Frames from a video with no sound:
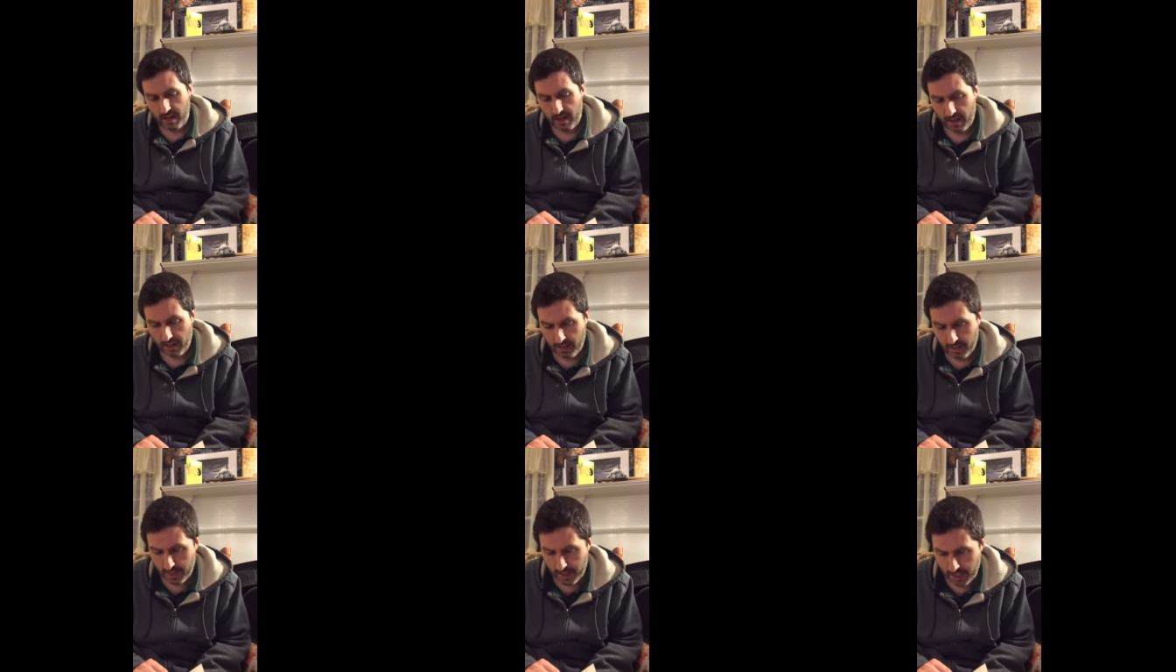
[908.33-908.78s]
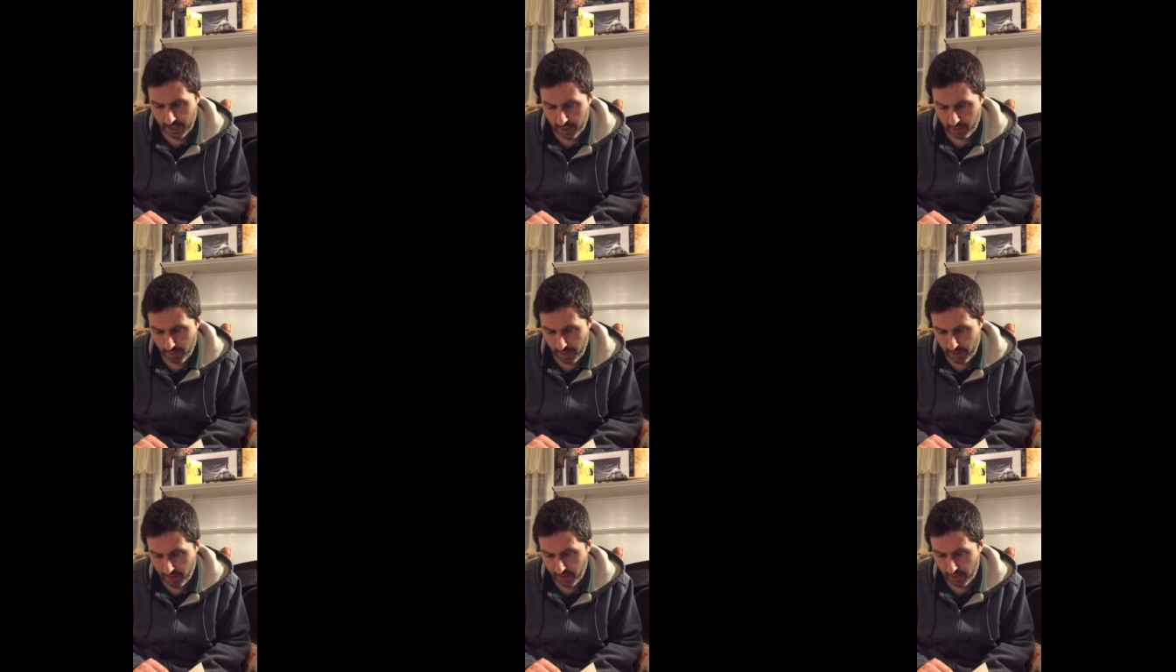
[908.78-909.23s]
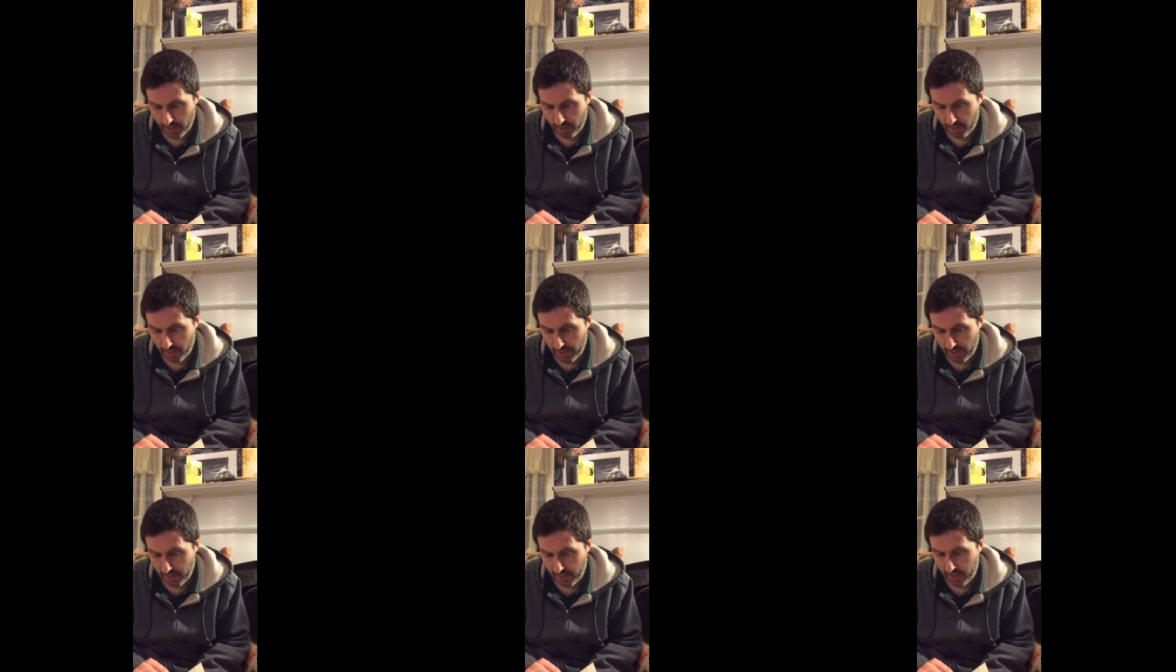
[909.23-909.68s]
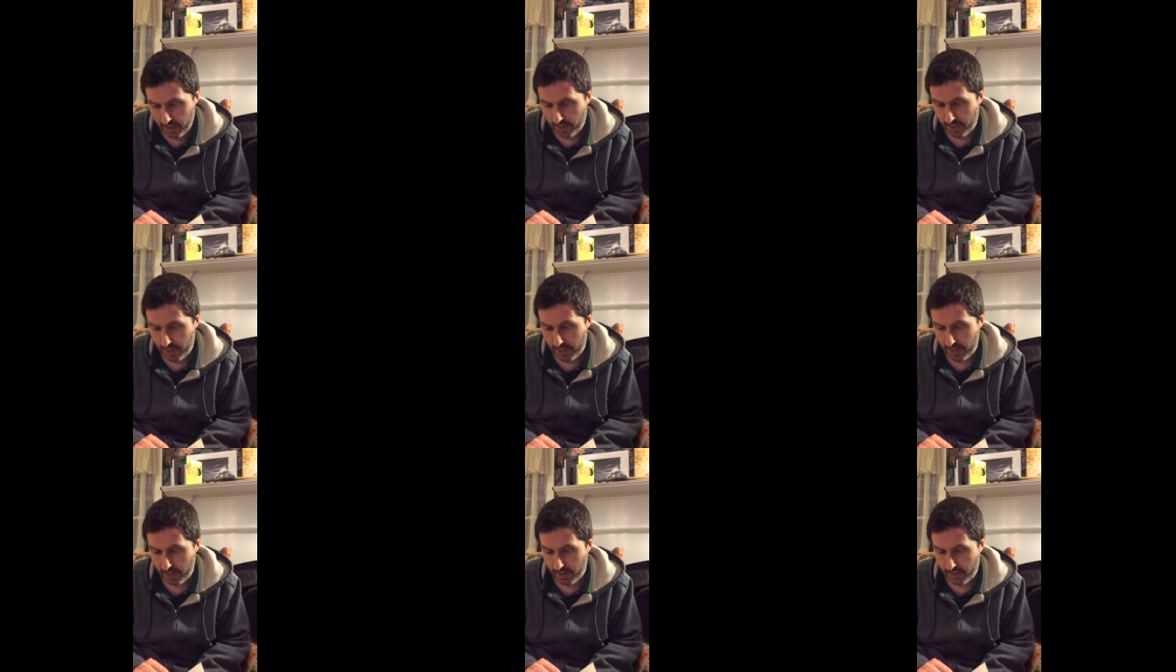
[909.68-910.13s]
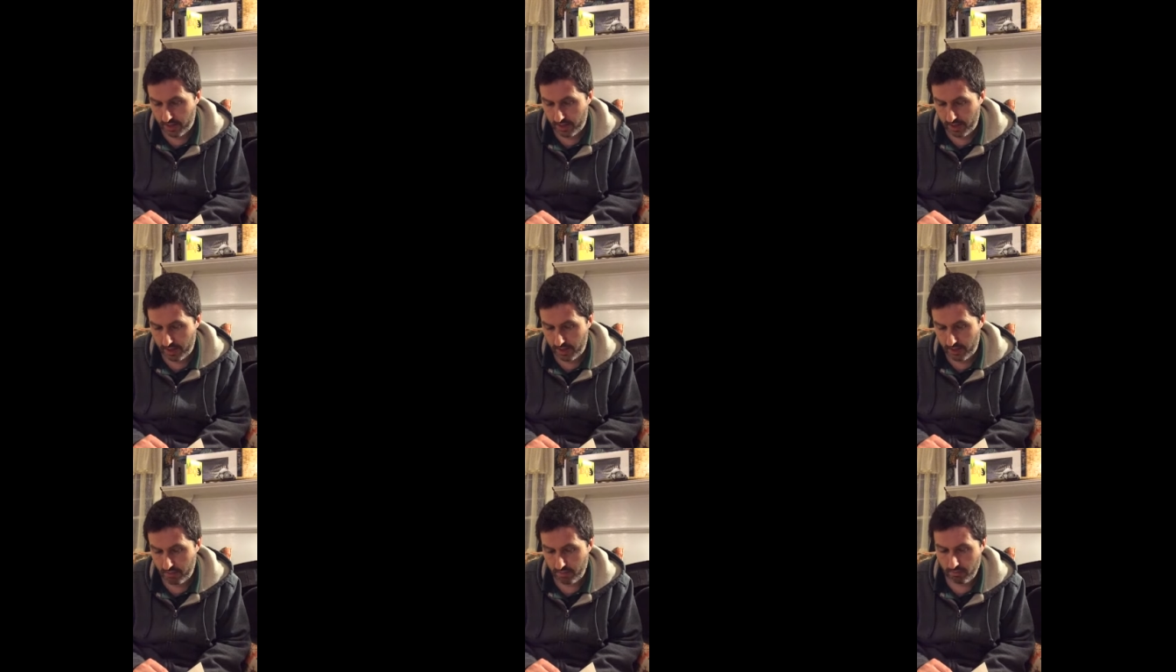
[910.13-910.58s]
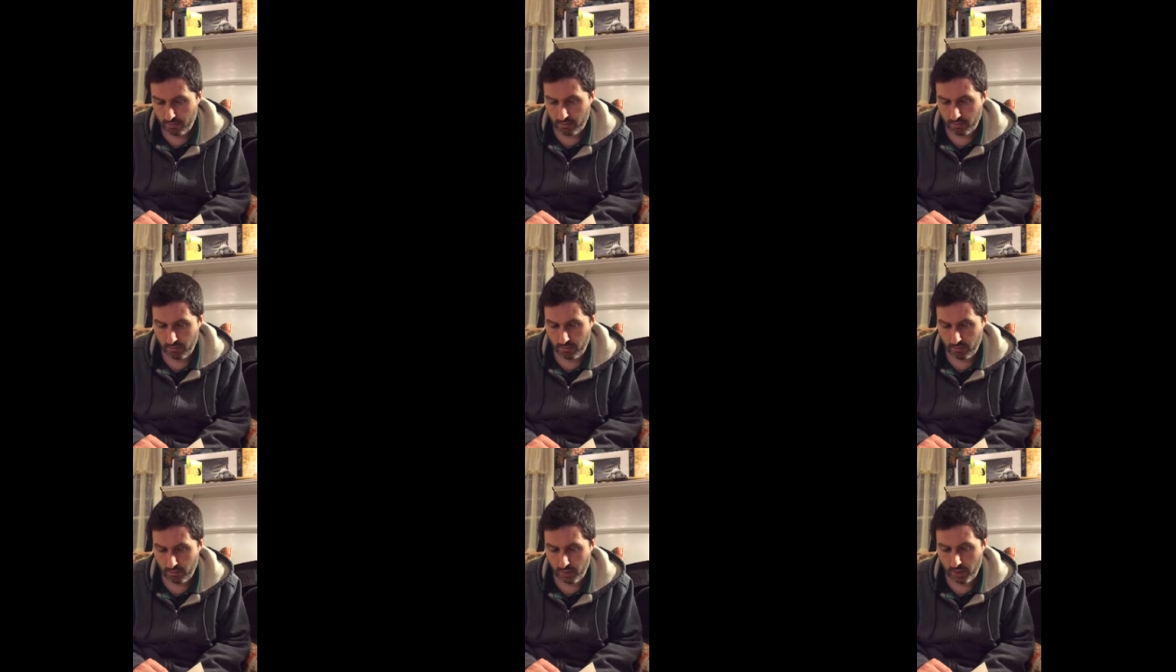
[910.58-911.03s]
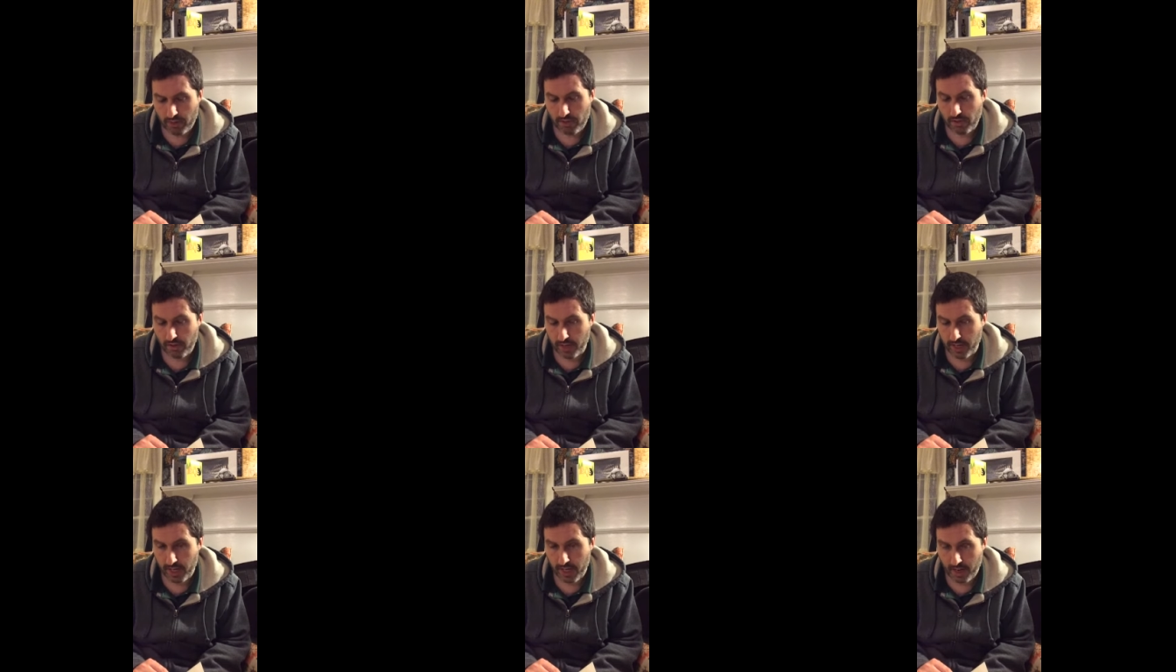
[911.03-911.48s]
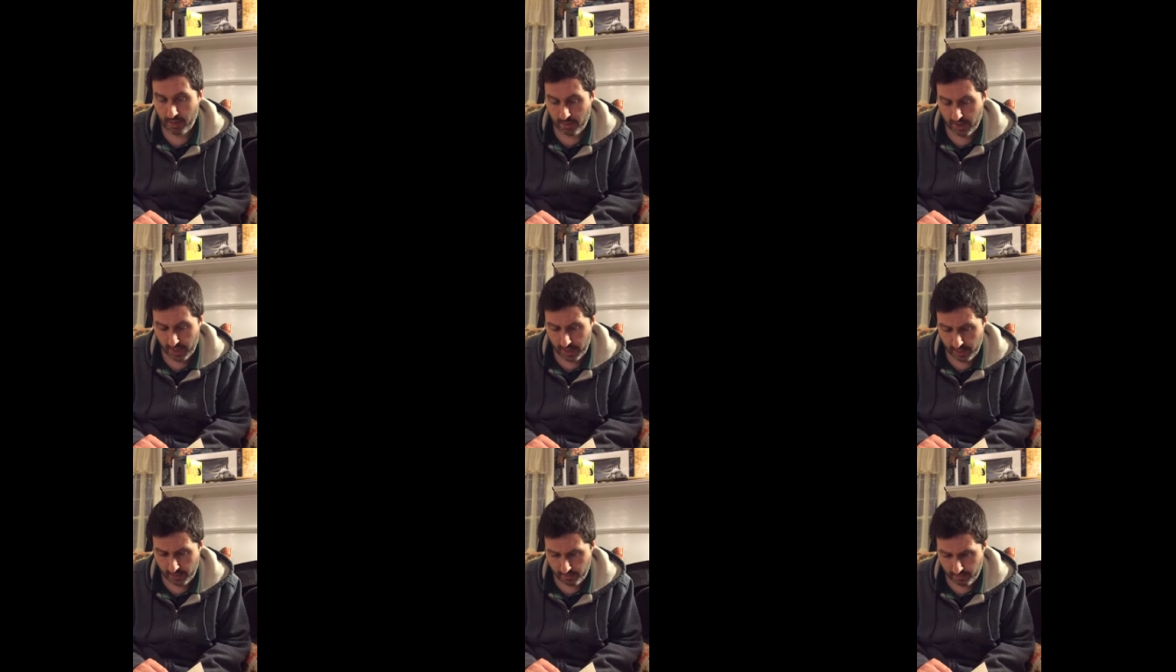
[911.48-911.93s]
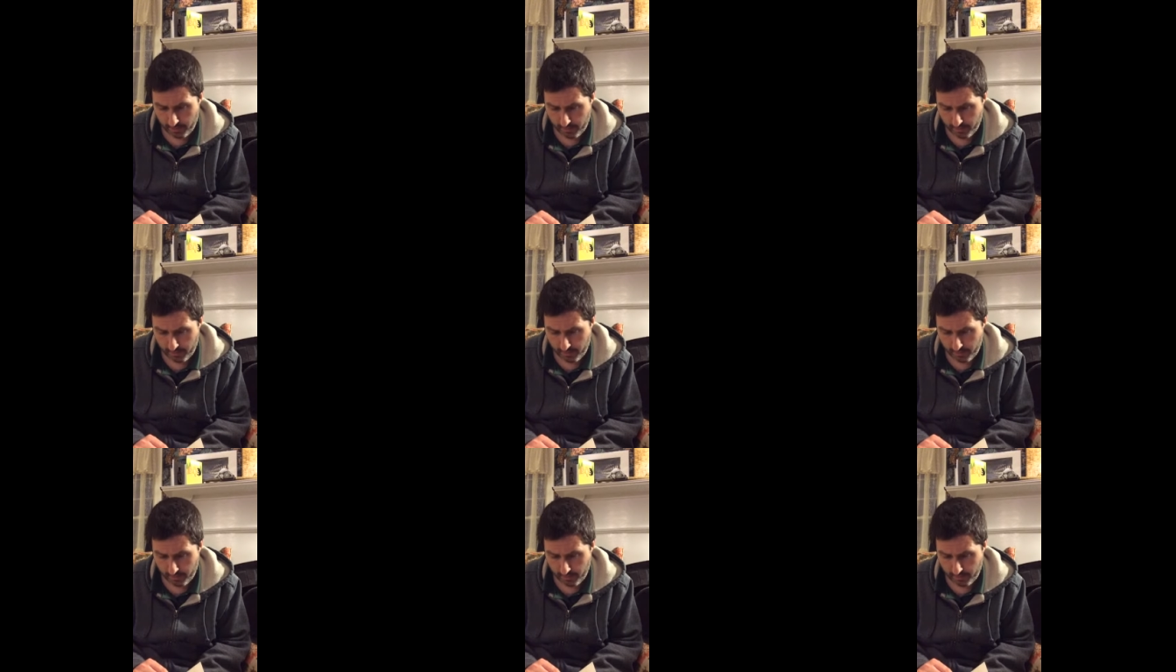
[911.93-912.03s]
Nothing especially malicious there, just what are you looking at, buddy?